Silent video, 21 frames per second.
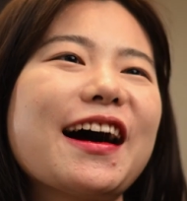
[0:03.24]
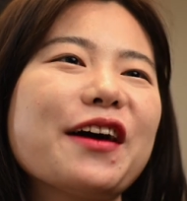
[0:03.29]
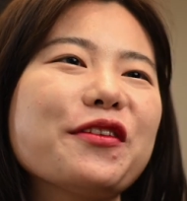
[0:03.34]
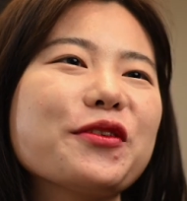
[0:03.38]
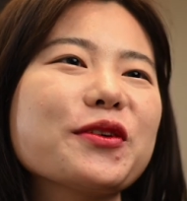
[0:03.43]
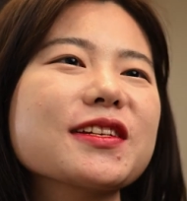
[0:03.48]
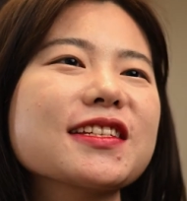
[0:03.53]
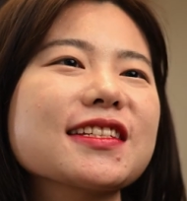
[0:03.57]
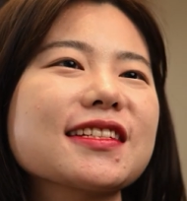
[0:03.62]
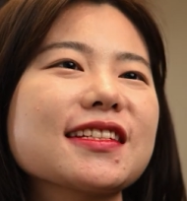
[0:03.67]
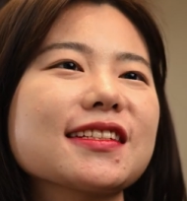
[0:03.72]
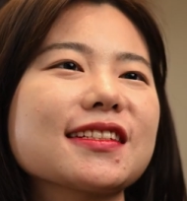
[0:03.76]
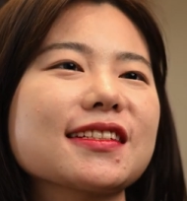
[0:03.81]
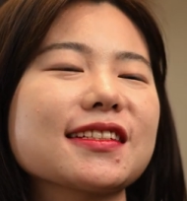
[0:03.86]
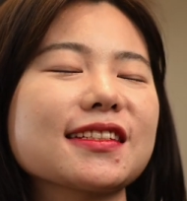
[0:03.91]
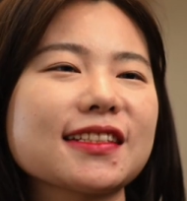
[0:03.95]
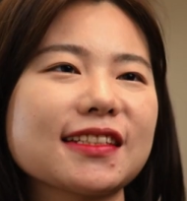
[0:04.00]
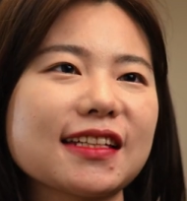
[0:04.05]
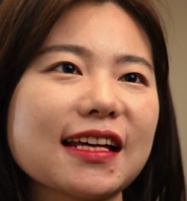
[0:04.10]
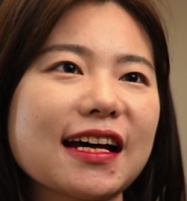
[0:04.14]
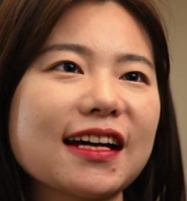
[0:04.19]
I was
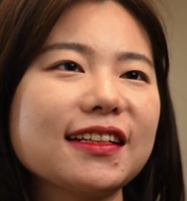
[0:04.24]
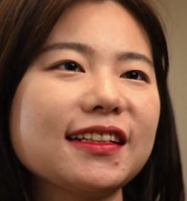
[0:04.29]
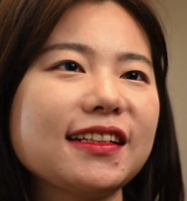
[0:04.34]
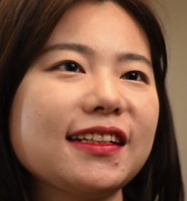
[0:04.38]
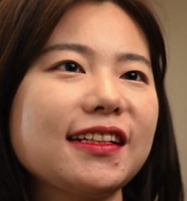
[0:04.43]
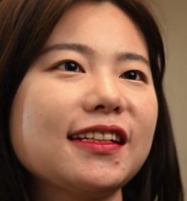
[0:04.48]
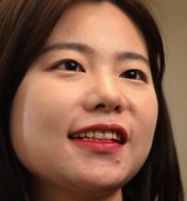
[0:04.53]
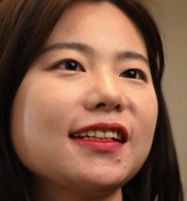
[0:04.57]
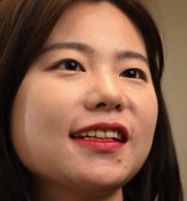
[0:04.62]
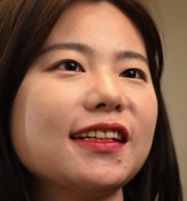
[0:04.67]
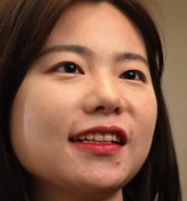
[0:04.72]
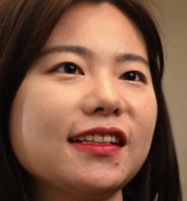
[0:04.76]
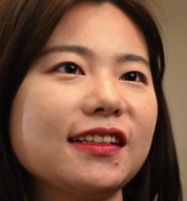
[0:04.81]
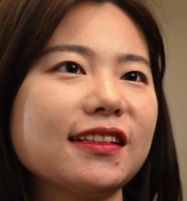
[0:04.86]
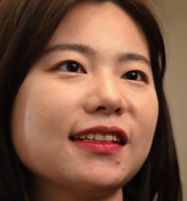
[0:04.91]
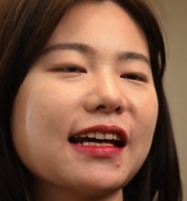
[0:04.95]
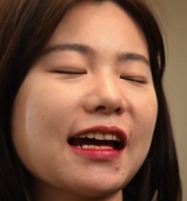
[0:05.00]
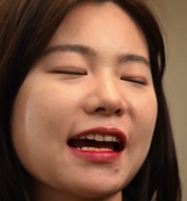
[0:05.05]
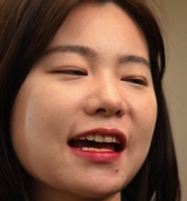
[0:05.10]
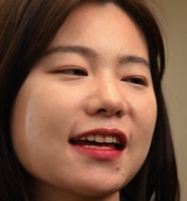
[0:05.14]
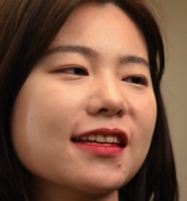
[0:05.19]
studying in
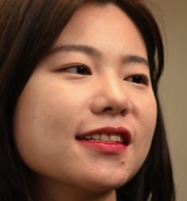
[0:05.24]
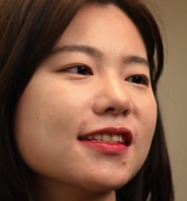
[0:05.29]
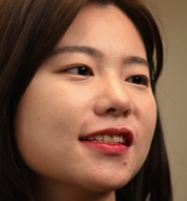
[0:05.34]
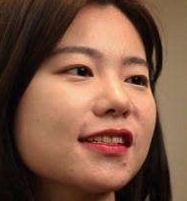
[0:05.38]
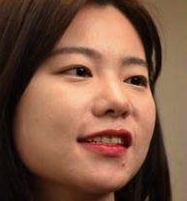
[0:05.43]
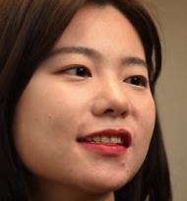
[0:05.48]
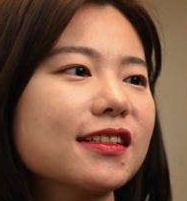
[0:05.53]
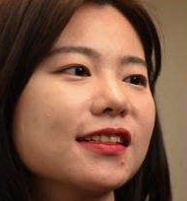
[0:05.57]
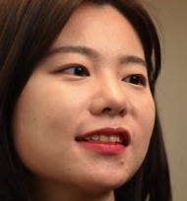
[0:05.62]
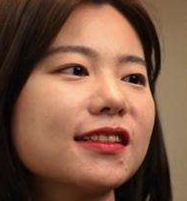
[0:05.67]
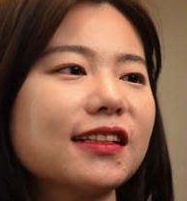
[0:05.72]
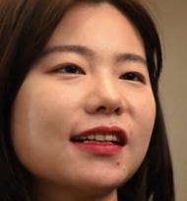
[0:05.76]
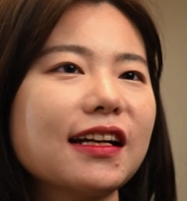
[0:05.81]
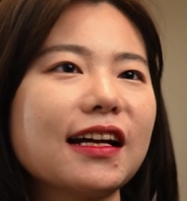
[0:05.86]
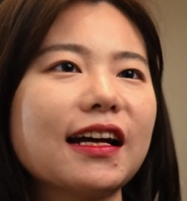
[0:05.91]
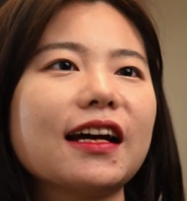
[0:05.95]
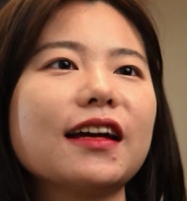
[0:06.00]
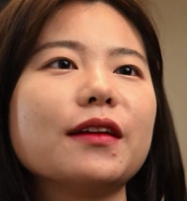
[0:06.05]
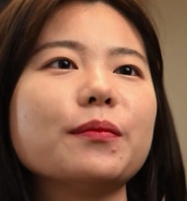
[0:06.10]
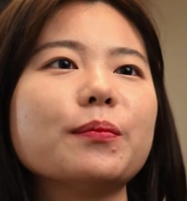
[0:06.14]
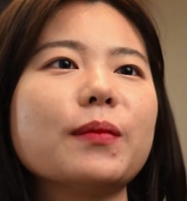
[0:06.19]
Exeter,
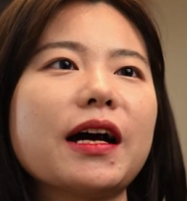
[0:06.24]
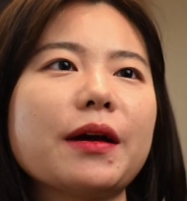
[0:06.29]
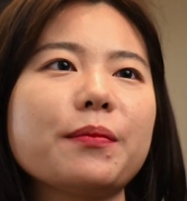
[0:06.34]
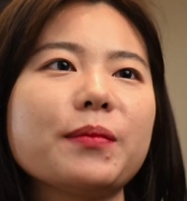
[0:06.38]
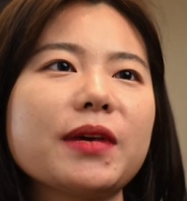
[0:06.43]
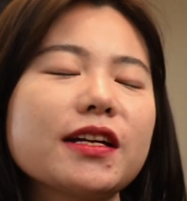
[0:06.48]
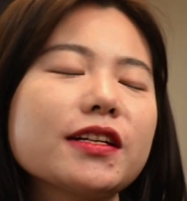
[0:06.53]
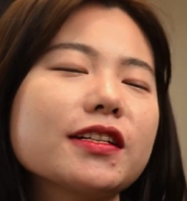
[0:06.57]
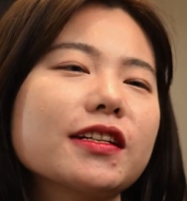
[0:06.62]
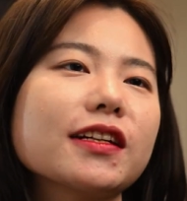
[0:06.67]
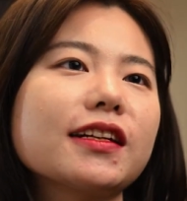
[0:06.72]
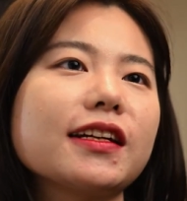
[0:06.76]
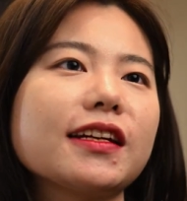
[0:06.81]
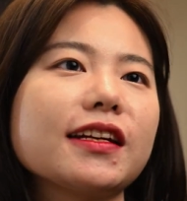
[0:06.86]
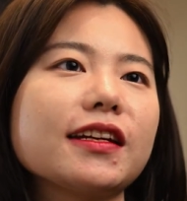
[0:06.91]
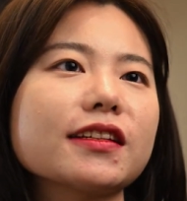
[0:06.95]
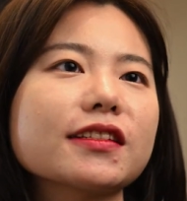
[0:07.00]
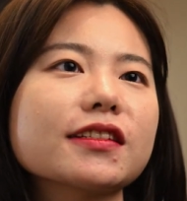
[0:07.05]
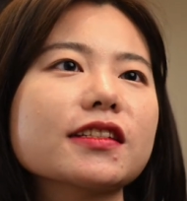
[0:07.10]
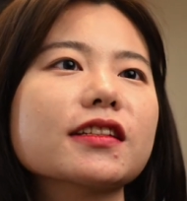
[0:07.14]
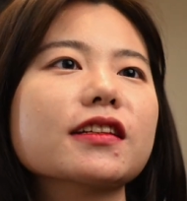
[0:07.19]
and my major
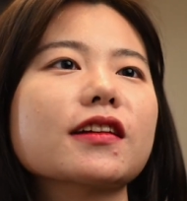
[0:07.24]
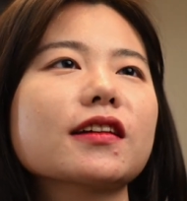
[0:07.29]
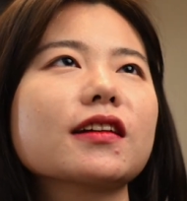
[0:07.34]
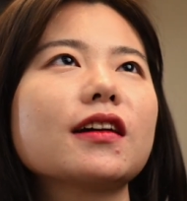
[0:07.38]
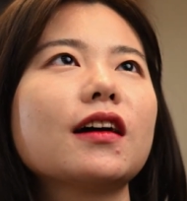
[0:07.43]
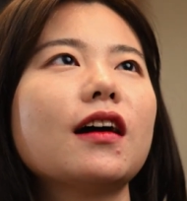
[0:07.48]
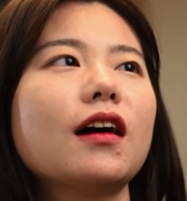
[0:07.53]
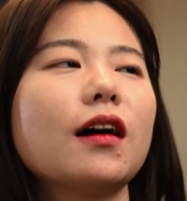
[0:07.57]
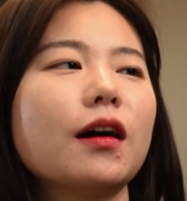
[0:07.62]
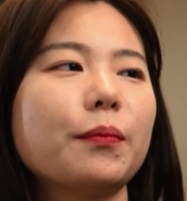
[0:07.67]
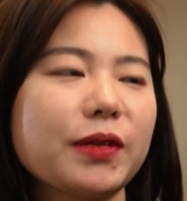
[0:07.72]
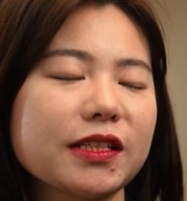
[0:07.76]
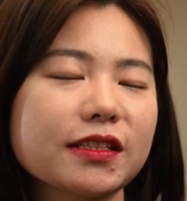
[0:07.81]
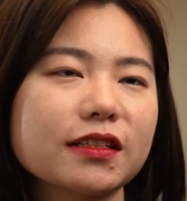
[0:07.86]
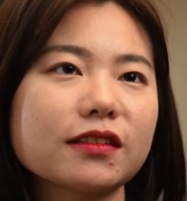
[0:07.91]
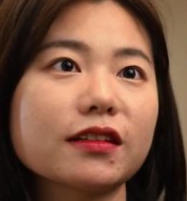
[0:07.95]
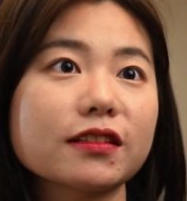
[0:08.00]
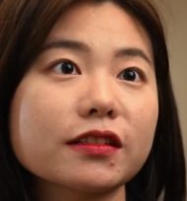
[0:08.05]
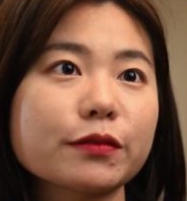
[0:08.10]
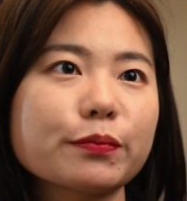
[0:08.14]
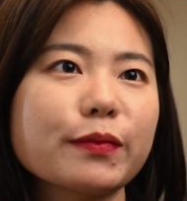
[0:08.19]
is
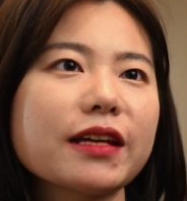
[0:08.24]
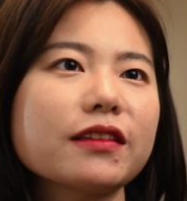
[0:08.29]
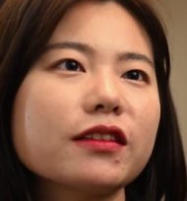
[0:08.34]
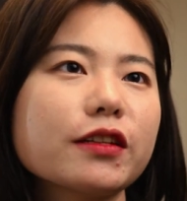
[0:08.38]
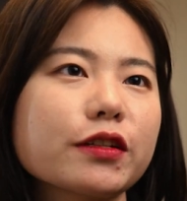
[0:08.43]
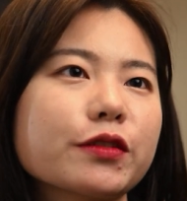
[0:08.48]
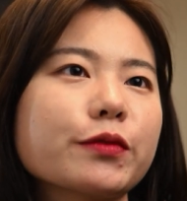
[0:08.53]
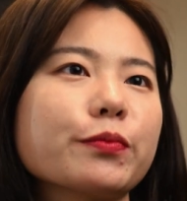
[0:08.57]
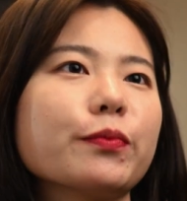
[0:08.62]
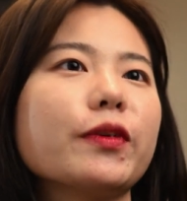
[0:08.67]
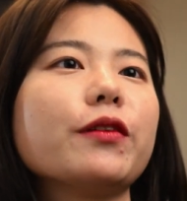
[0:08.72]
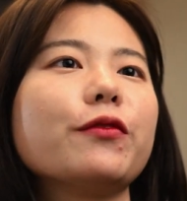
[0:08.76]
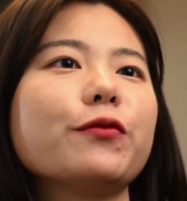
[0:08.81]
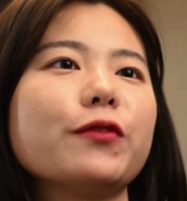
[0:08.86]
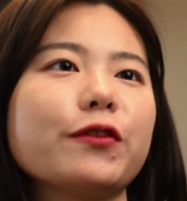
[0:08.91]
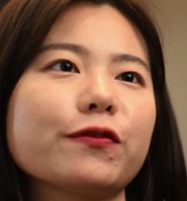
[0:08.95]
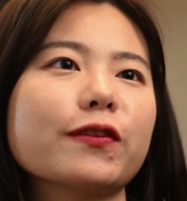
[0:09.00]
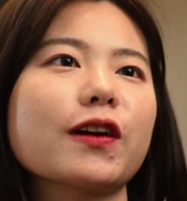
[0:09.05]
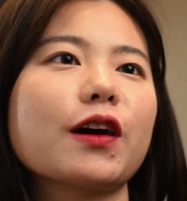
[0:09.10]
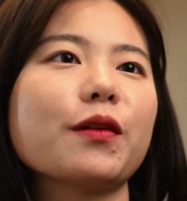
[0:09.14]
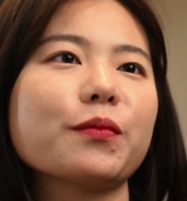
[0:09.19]
business management
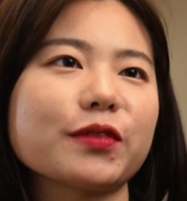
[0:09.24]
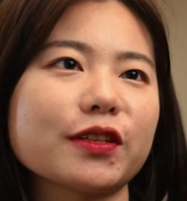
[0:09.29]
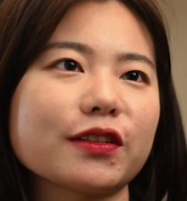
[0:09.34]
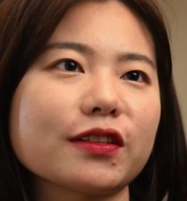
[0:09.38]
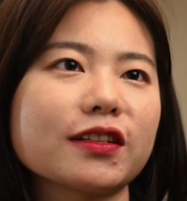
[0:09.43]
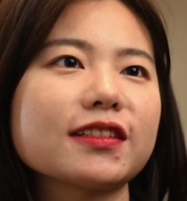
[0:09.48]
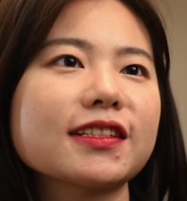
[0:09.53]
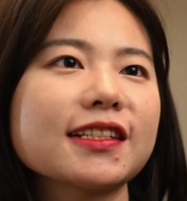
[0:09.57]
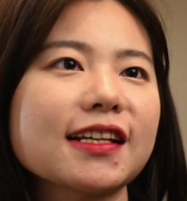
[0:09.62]
with computer